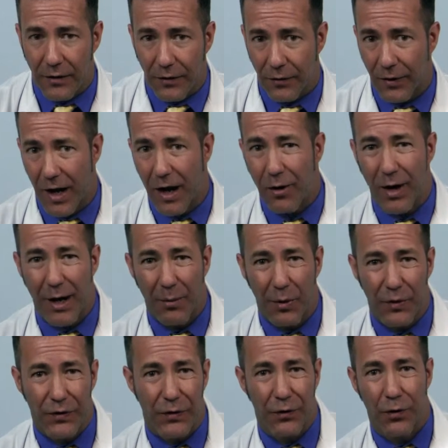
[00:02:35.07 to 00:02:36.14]
They're now
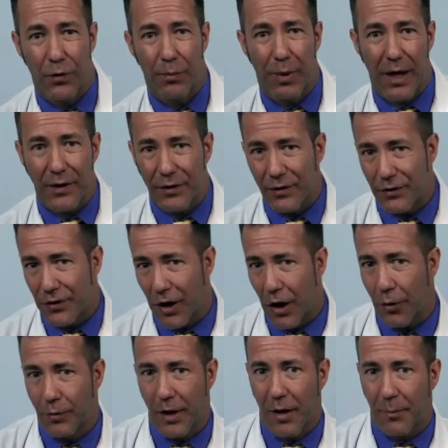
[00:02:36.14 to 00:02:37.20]
able to bathe and
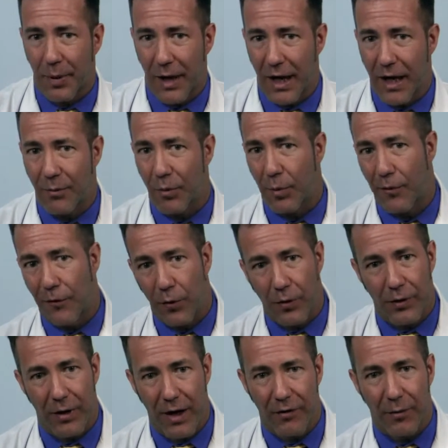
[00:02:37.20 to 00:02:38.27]
shower without pain, or before
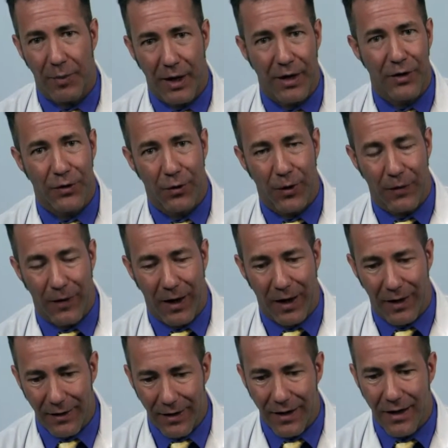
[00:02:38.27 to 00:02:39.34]
they're having pain during
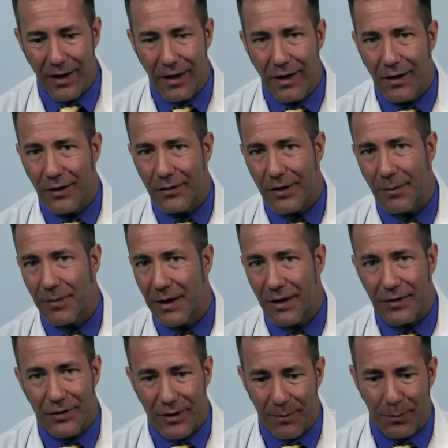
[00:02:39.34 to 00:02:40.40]
that. Something
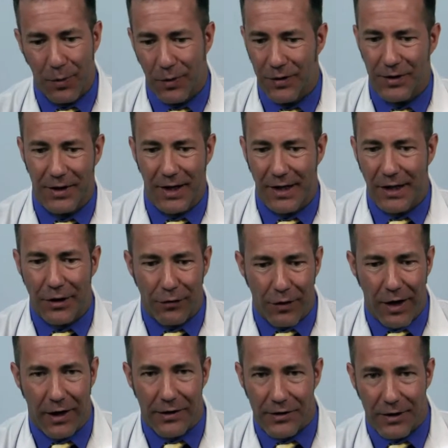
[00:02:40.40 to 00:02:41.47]
as simple as getting
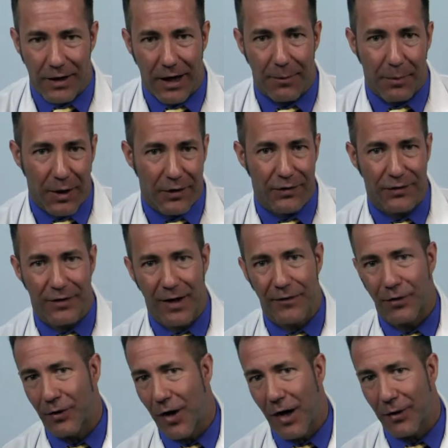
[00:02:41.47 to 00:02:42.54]
dressed. A lot of patients
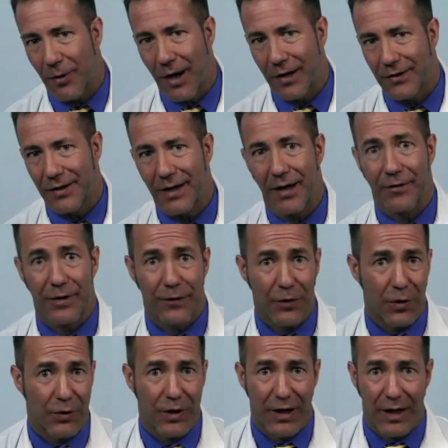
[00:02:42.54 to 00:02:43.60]
after an auto accident have
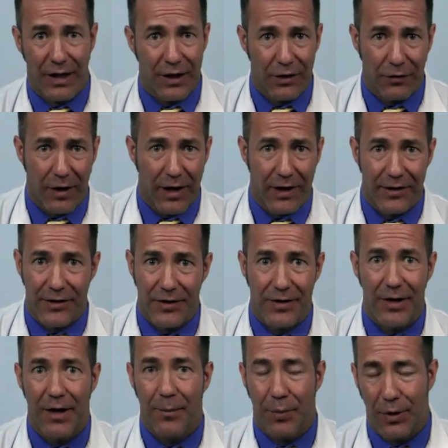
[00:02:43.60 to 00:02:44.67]
difficulty getting dressed,
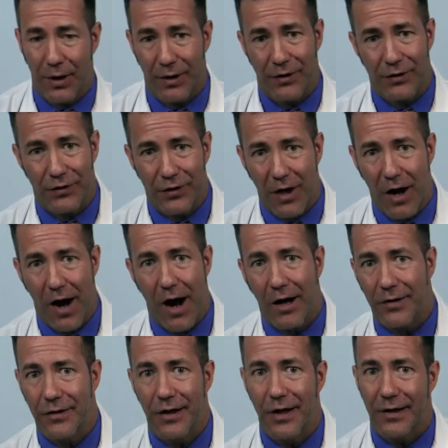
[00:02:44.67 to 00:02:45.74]
putting on their
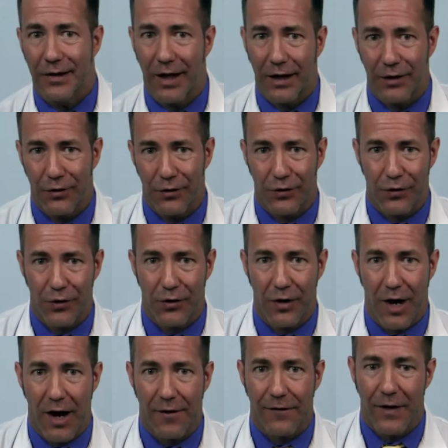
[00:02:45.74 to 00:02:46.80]
socks, taking their shirt
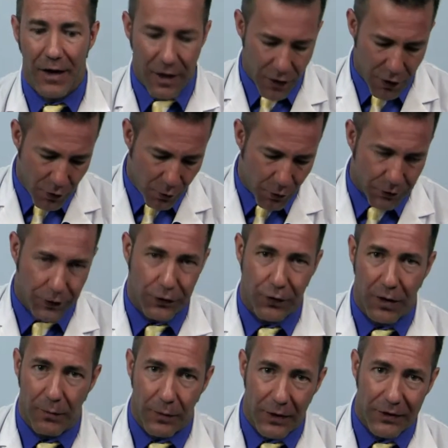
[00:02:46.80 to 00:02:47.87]
off. With, the
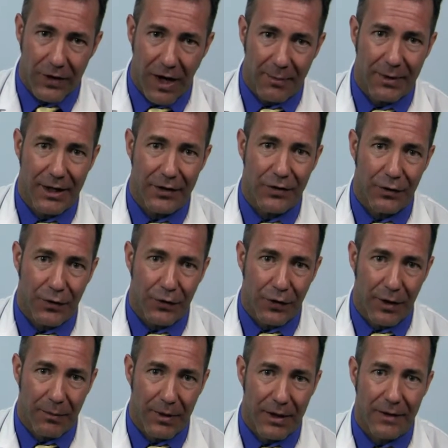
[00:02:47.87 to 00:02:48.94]
treat with this combination of
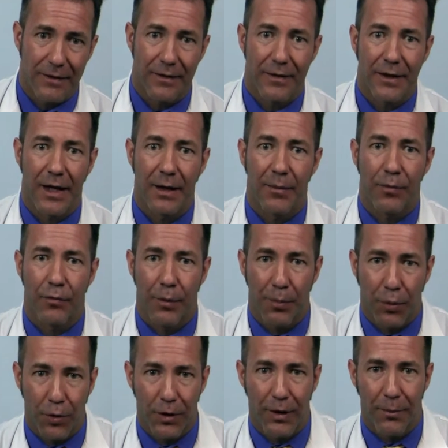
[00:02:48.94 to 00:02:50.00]
treatment, they
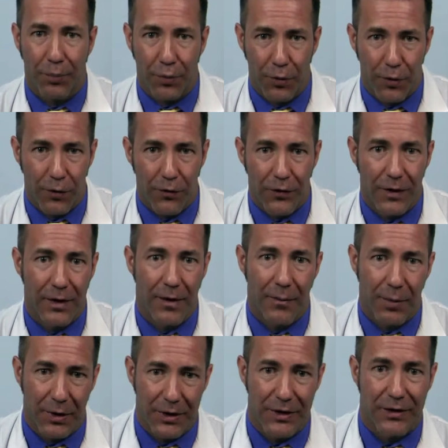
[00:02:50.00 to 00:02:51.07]
report improved
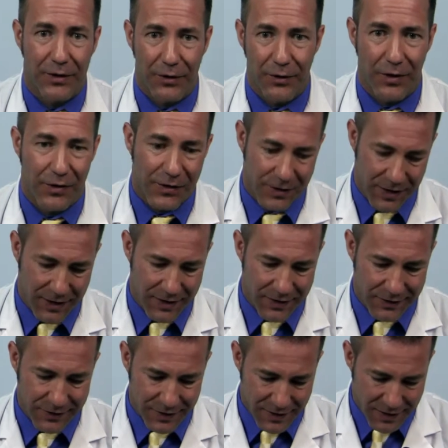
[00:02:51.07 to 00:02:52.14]
ability to do those things.